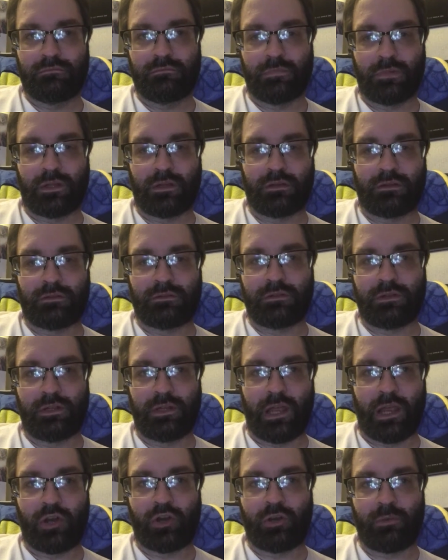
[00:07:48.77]
an
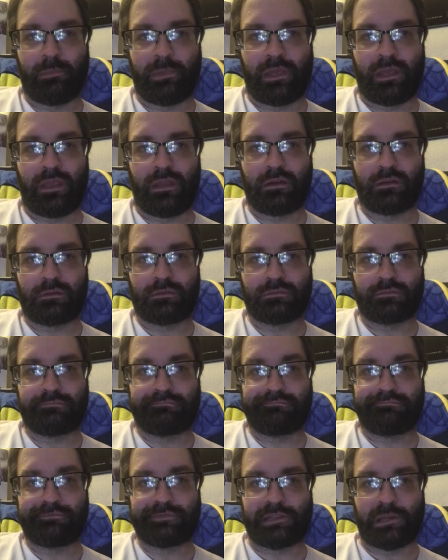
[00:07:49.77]
RMA or
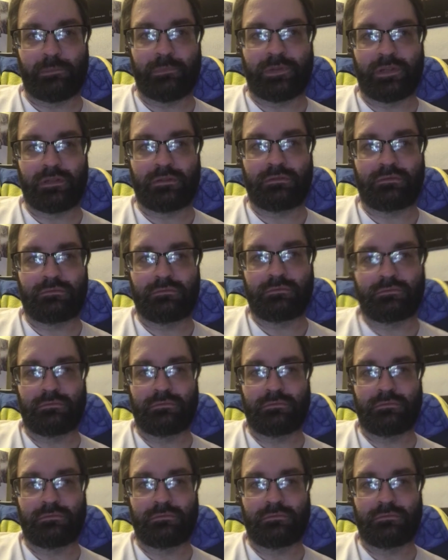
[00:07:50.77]
something.